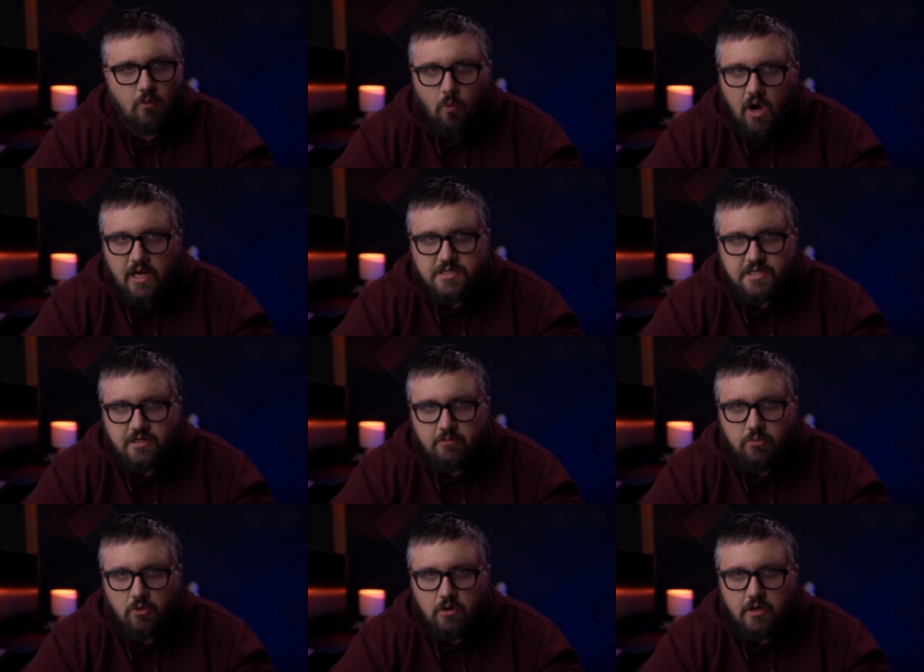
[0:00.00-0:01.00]
why is it
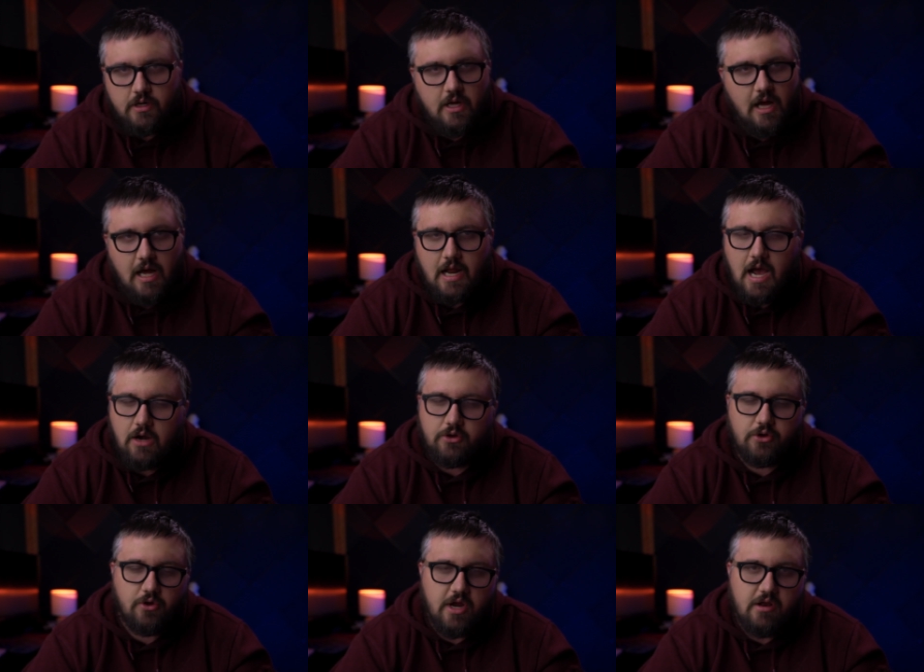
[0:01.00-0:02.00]
important, and how to
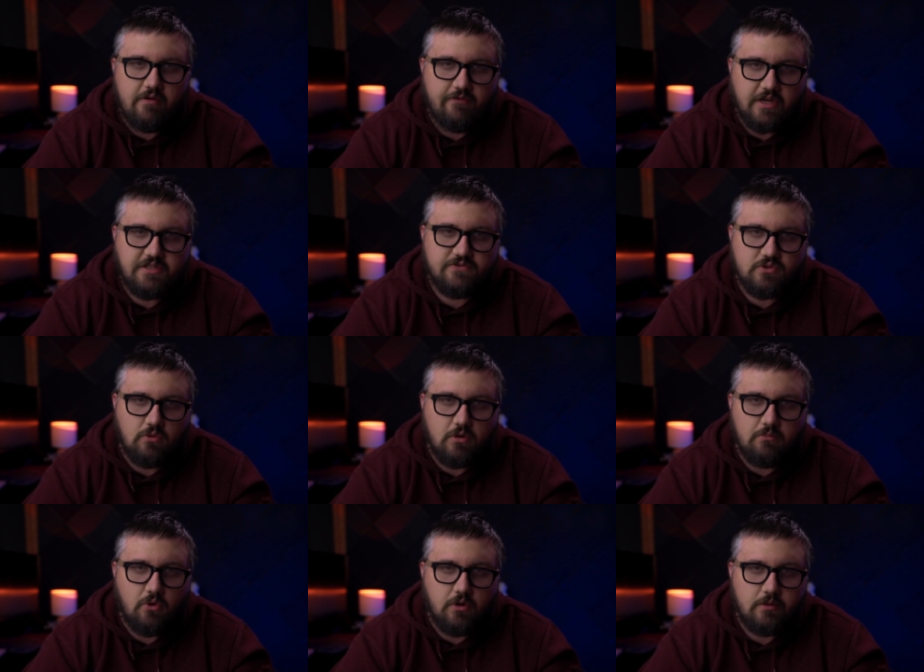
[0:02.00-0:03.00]
create an effective
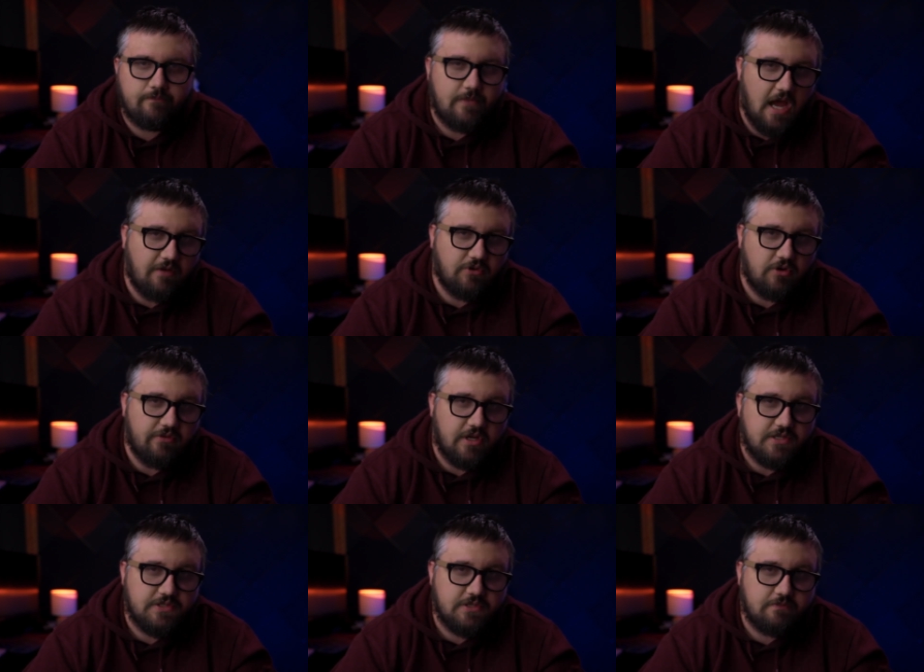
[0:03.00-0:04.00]
storyboard after
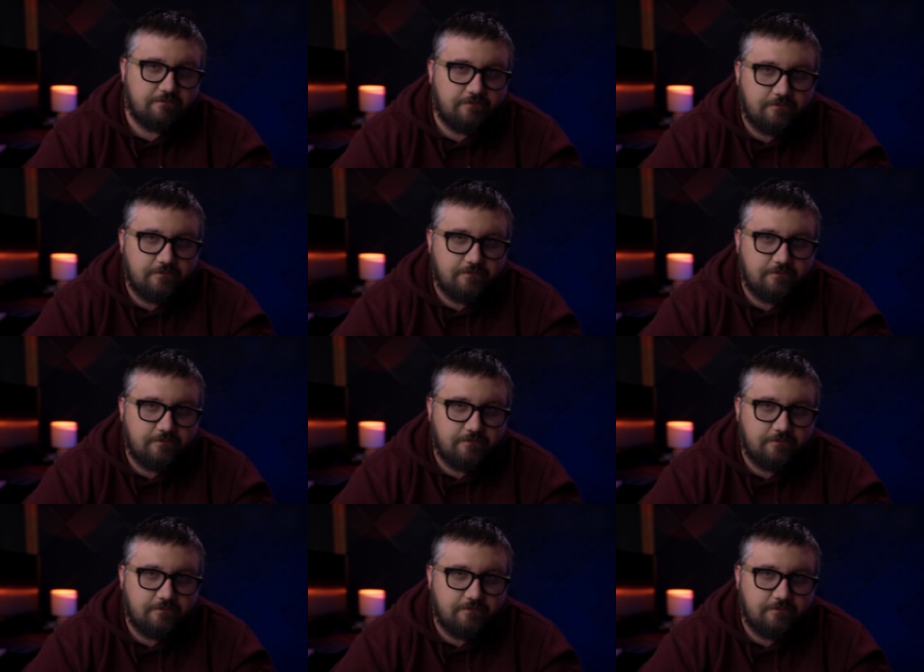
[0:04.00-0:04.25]
this.